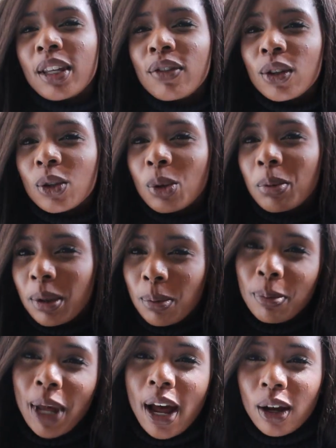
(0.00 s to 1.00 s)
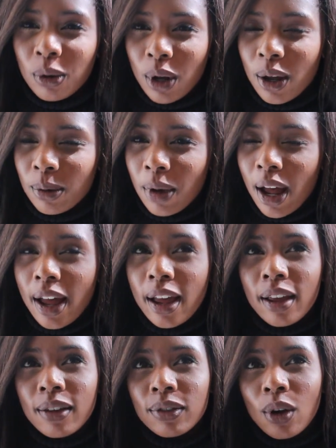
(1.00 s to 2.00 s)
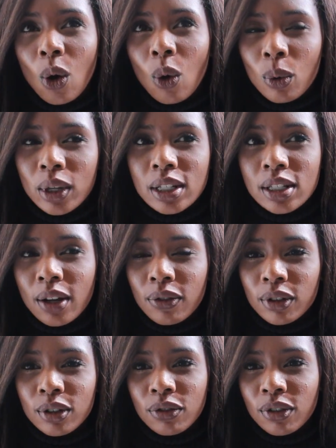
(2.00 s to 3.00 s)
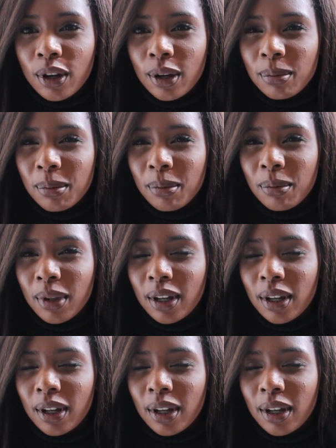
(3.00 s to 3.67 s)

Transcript: me give you a little bit of background. I've always suffered from,